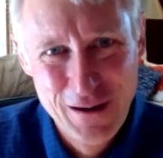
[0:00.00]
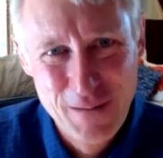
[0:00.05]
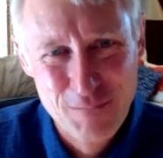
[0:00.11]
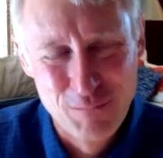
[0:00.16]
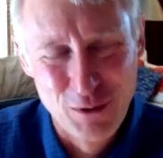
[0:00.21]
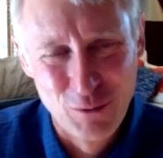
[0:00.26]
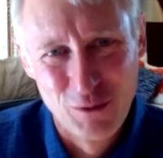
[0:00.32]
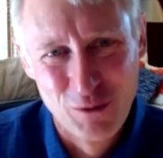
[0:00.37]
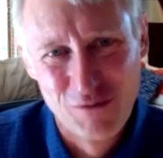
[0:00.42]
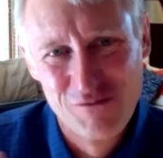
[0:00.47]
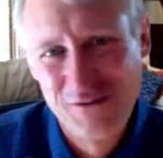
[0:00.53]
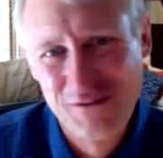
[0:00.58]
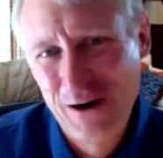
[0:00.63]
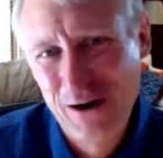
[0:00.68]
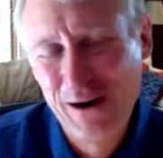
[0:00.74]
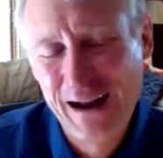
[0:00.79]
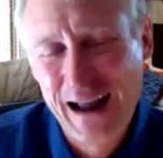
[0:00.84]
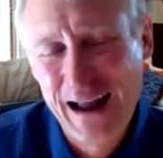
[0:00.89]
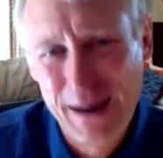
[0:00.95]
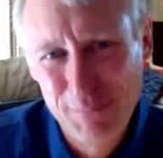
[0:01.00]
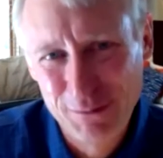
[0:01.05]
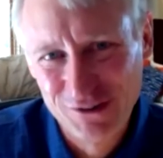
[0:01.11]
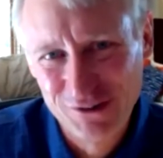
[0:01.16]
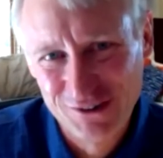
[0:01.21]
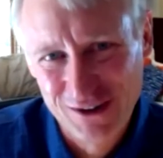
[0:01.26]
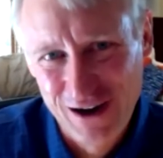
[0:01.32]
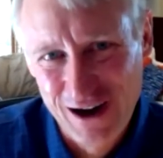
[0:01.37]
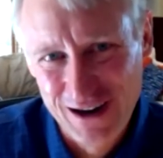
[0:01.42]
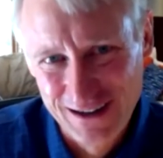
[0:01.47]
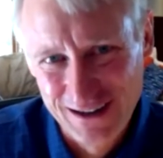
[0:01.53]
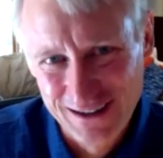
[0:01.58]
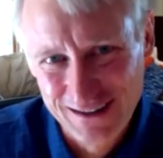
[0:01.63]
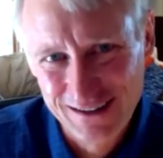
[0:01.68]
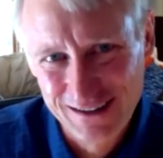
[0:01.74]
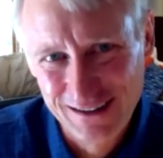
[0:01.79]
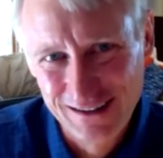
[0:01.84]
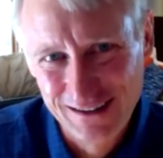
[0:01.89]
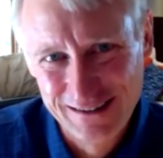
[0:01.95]
but we're very episodic
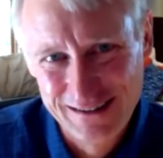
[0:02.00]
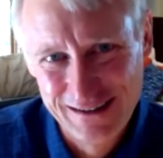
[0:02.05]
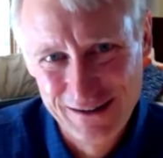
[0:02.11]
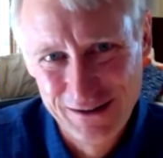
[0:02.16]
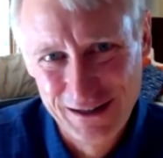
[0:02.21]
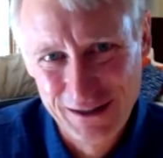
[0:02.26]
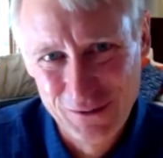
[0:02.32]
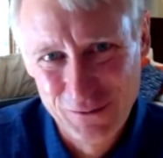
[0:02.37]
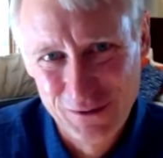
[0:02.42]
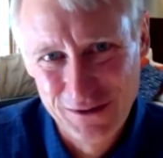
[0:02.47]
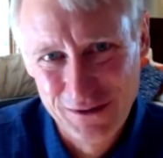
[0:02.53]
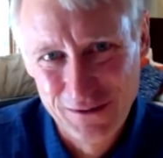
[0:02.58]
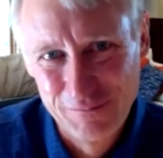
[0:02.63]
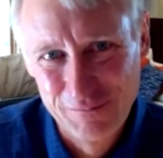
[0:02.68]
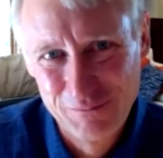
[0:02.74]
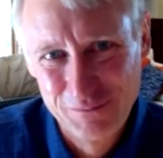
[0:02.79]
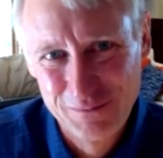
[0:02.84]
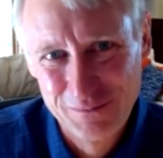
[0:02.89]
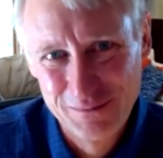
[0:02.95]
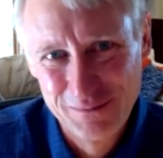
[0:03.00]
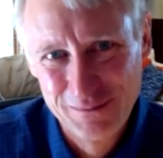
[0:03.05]
in dealing with them.